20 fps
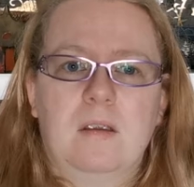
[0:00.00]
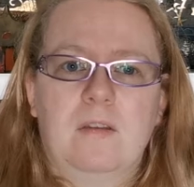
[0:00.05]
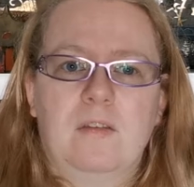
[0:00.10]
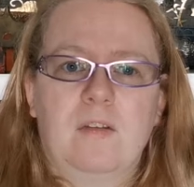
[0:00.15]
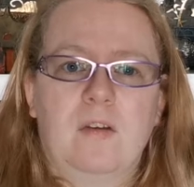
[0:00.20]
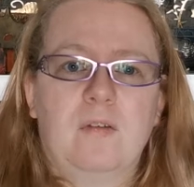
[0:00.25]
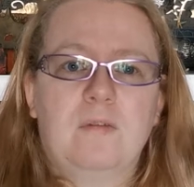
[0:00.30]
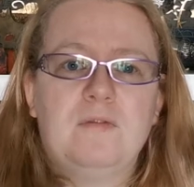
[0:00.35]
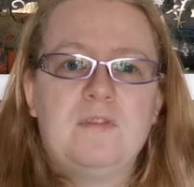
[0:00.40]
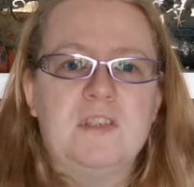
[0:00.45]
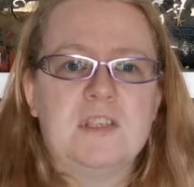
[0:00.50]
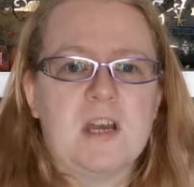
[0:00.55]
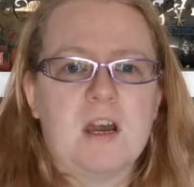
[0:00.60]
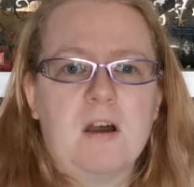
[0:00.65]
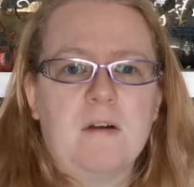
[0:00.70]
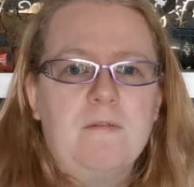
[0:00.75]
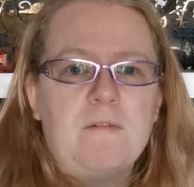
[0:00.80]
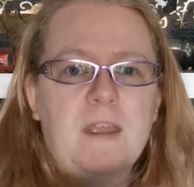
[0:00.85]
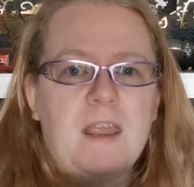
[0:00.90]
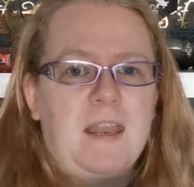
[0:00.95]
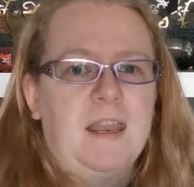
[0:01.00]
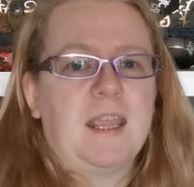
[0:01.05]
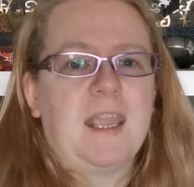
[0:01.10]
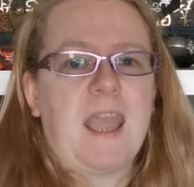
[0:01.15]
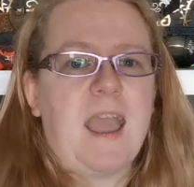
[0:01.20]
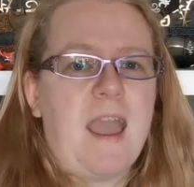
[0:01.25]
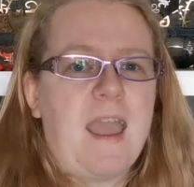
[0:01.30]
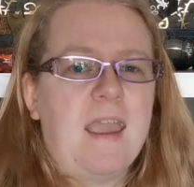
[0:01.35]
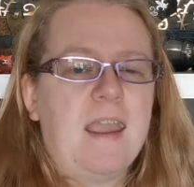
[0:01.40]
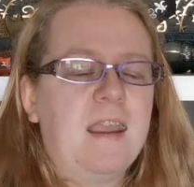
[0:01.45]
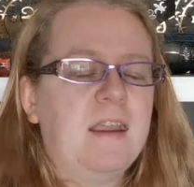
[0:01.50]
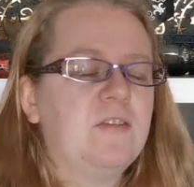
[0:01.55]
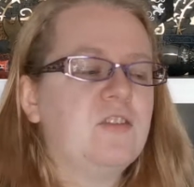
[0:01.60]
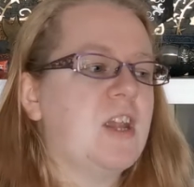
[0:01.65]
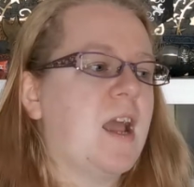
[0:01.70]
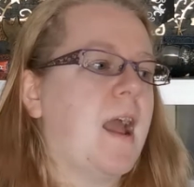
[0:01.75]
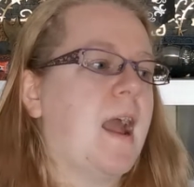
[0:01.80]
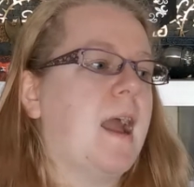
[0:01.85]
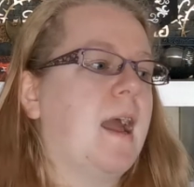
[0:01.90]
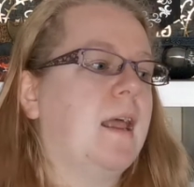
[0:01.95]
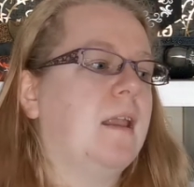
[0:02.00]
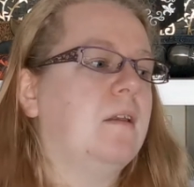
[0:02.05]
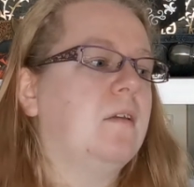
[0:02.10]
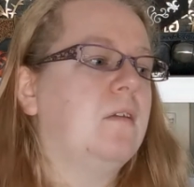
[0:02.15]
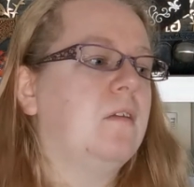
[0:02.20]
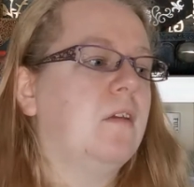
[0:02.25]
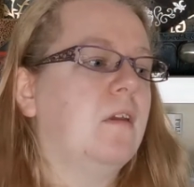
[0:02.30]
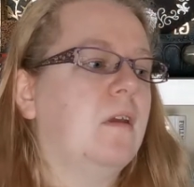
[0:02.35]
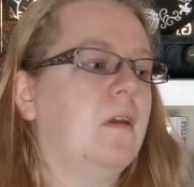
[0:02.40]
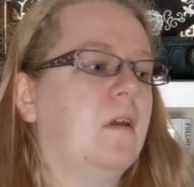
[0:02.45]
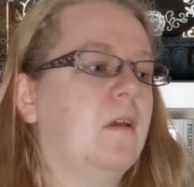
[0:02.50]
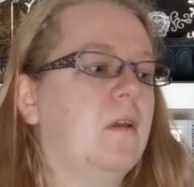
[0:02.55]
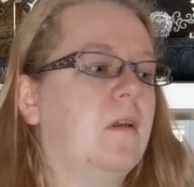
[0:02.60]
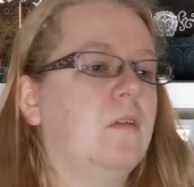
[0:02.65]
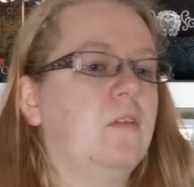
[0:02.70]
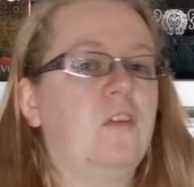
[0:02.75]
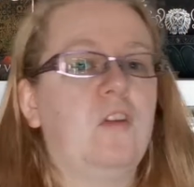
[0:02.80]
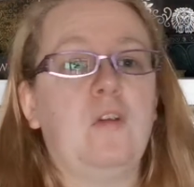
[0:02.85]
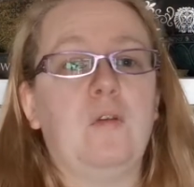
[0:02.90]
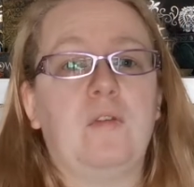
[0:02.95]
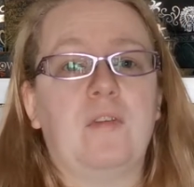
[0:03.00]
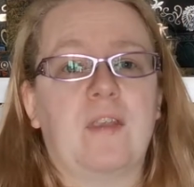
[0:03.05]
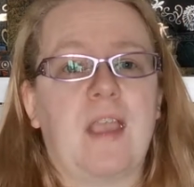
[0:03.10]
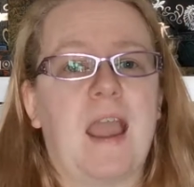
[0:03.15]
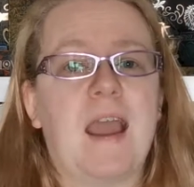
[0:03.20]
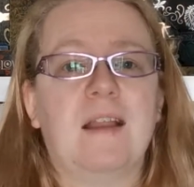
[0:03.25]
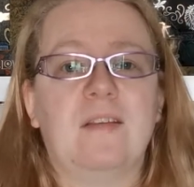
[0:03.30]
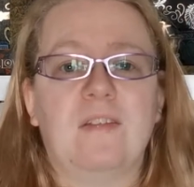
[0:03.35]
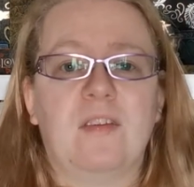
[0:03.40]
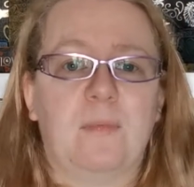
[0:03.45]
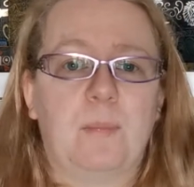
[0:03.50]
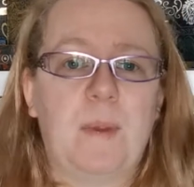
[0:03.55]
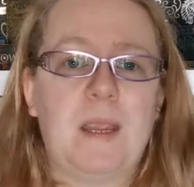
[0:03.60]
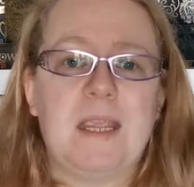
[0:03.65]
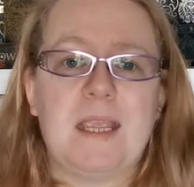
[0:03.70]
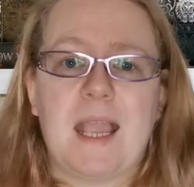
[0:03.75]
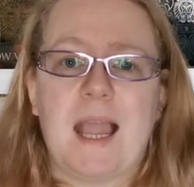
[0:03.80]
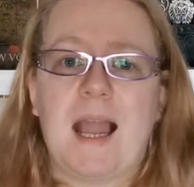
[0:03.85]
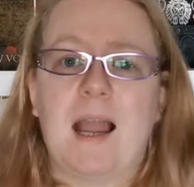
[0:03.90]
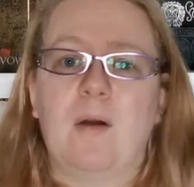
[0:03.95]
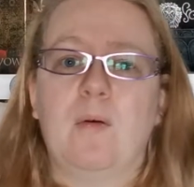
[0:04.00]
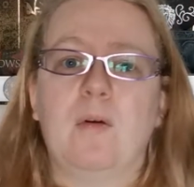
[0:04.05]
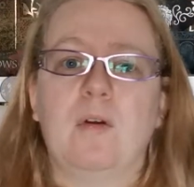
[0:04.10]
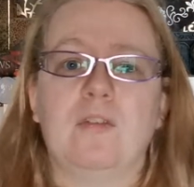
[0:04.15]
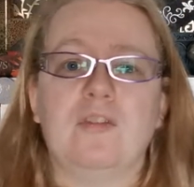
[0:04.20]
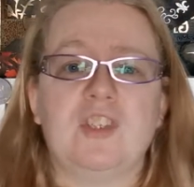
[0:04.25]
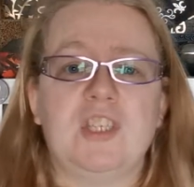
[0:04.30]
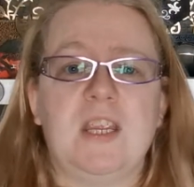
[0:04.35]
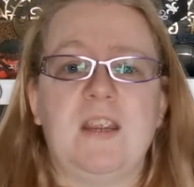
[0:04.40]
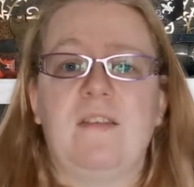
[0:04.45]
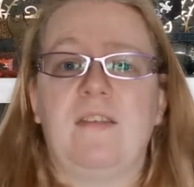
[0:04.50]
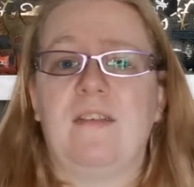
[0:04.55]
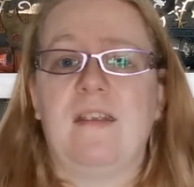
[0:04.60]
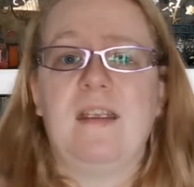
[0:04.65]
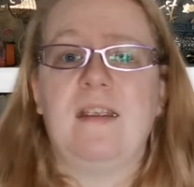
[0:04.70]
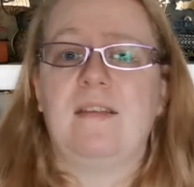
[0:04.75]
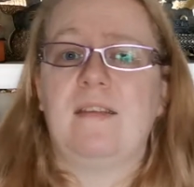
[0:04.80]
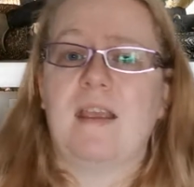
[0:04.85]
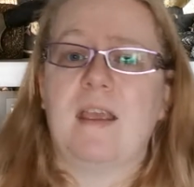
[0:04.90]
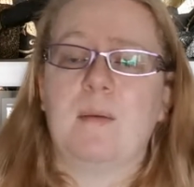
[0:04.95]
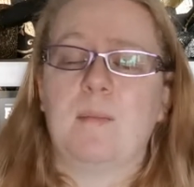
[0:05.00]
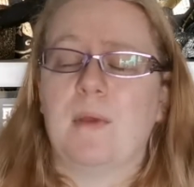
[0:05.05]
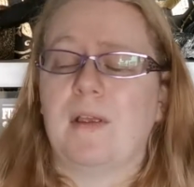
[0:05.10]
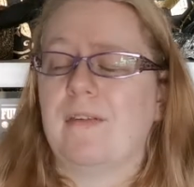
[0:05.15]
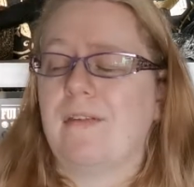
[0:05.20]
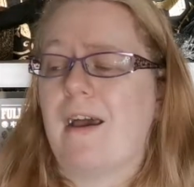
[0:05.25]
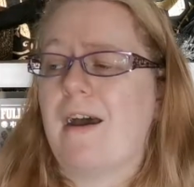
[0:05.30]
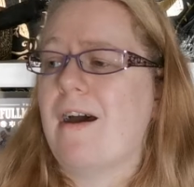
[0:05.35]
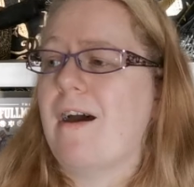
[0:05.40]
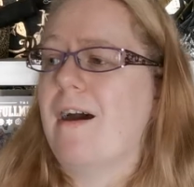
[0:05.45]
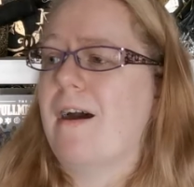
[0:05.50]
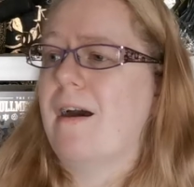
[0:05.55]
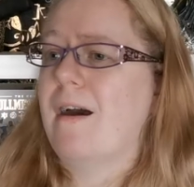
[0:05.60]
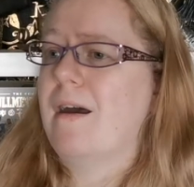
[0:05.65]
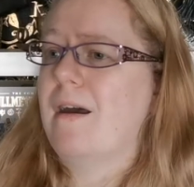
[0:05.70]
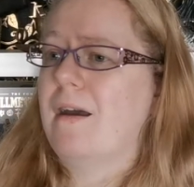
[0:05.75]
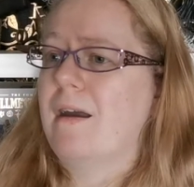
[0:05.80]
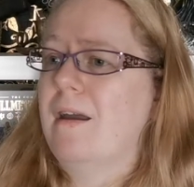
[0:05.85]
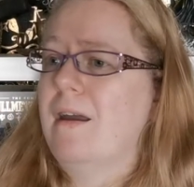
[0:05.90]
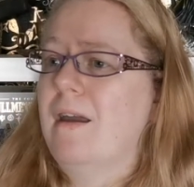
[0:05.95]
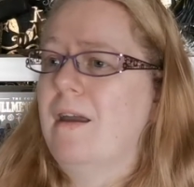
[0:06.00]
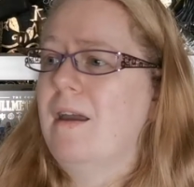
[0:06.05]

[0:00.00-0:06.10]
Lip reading: sort of dove in a cage and too scared to speak out, and she sees him as her